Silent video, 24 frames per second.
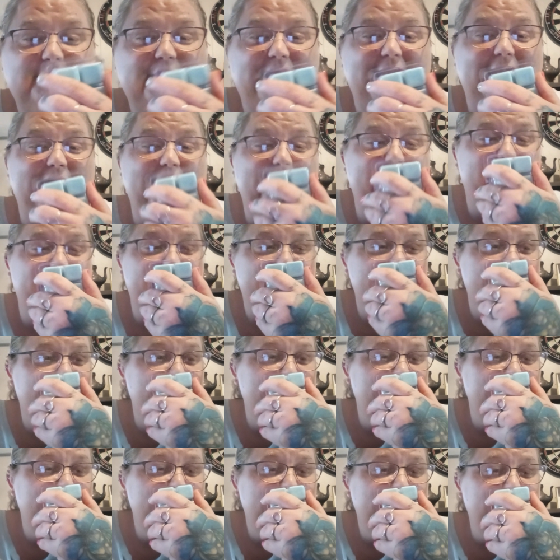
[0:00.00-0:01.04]
Yeah.
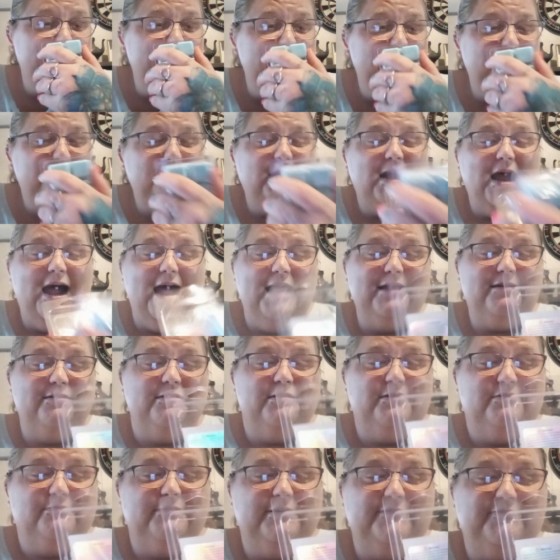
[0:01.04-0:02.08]
I
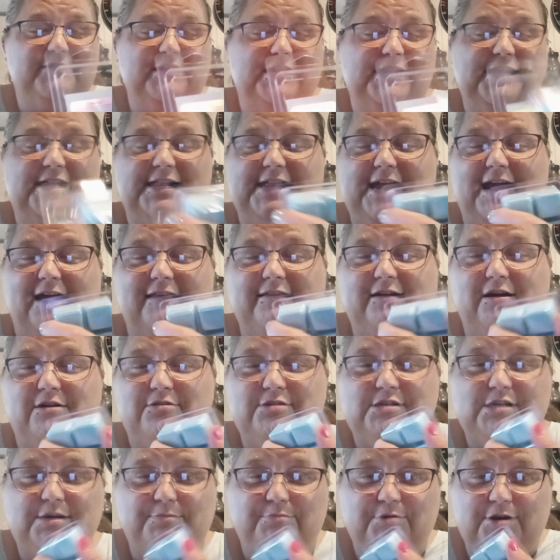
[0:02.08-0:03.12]
don't know if this is how the
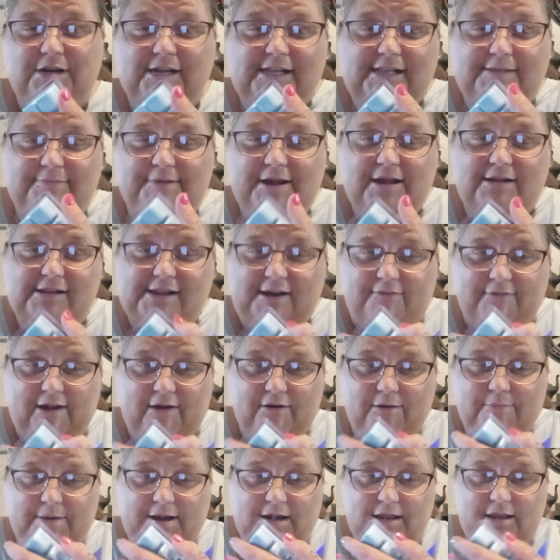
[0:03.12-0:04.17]
ocean breeze smells. I've
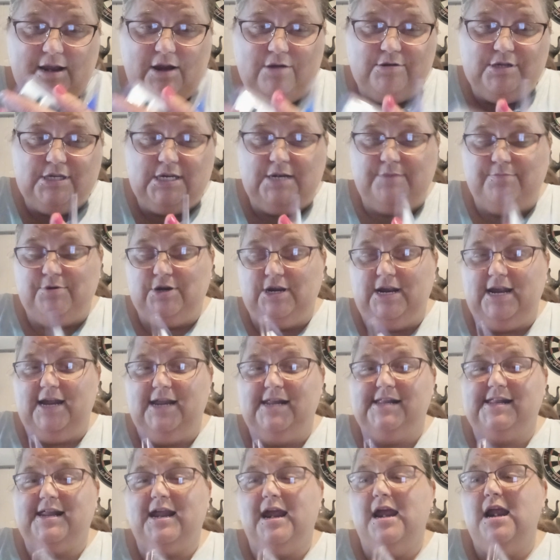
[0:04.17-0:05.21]
never been to the ocean
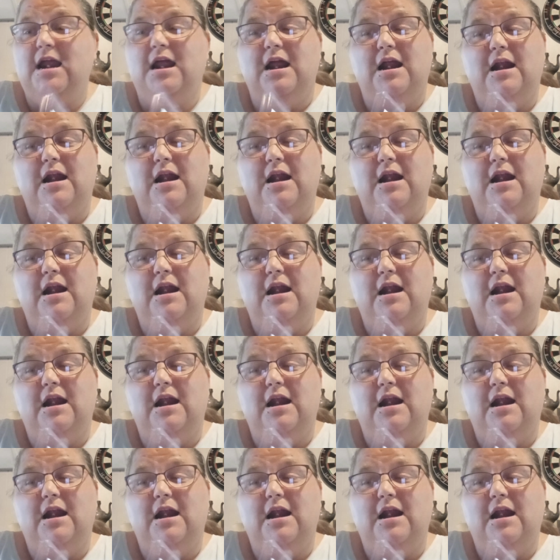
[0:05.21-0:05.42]
breeze.